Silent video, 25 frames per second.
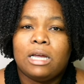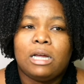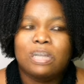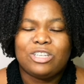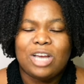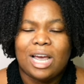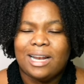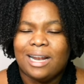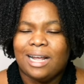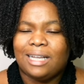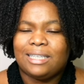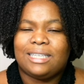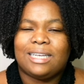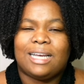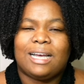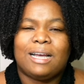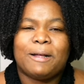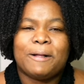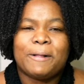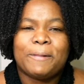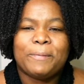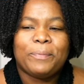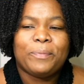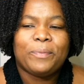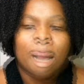Try not
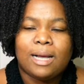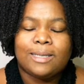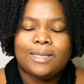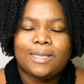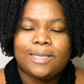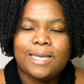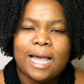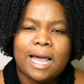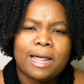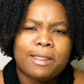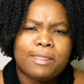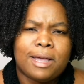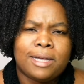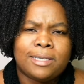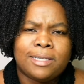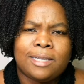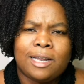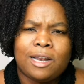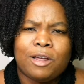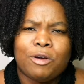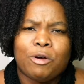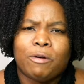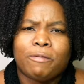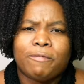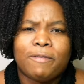to say things
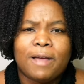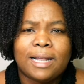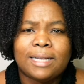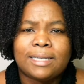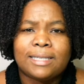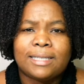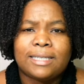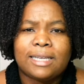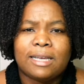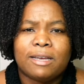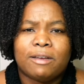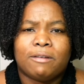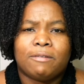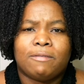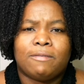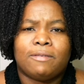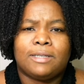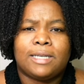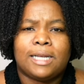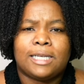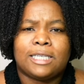that are offensive,